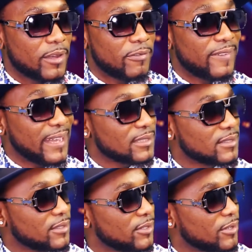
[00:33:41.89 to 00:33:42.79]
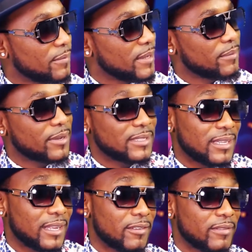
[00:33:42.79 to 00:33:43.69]
With our fans. You know what I mean? Because
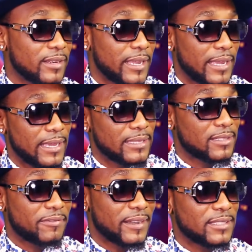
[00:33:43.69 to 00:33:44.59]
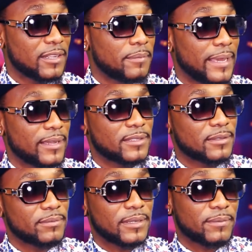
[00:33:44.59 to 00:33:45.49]
at the end of the day, it's the fans that make
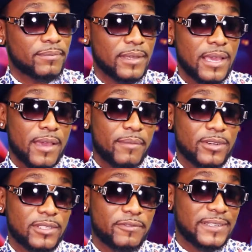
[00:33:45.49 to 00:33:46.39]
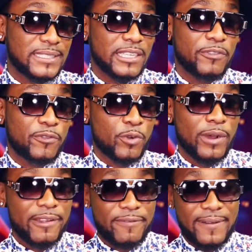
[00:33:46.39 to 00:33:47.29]
us. Because if
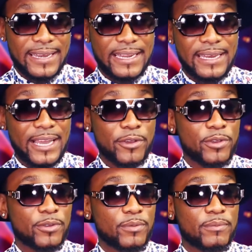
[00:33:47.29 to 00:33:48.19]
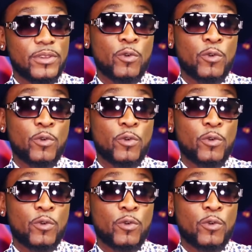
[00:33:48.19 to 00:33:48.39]
you are a fan and now you